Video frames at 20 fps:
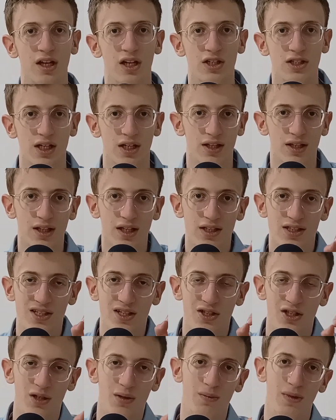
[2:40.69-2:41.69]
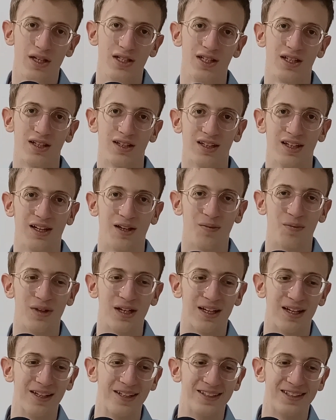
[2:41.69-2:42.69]
So I think that's such an amazing thing
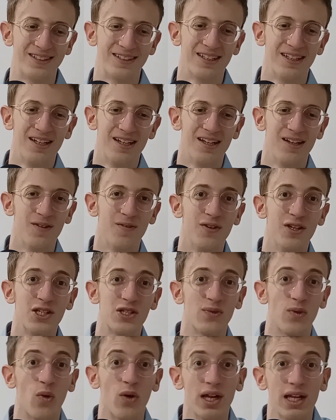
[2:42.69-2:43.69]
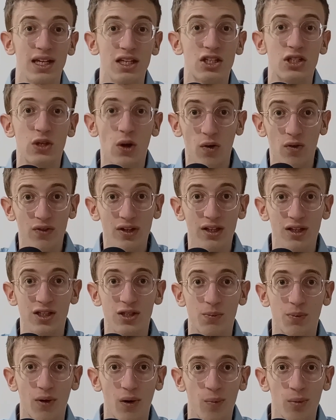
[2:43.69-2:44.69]
because first of all, he's solving
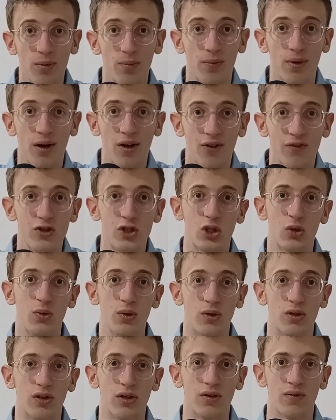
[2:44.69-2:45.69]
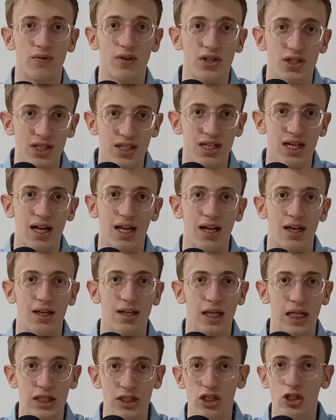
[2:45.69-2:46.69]
this problem of truth versus a
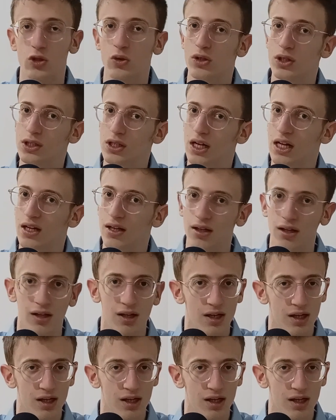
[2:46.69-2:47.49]
lie. Is it true or is it a lie?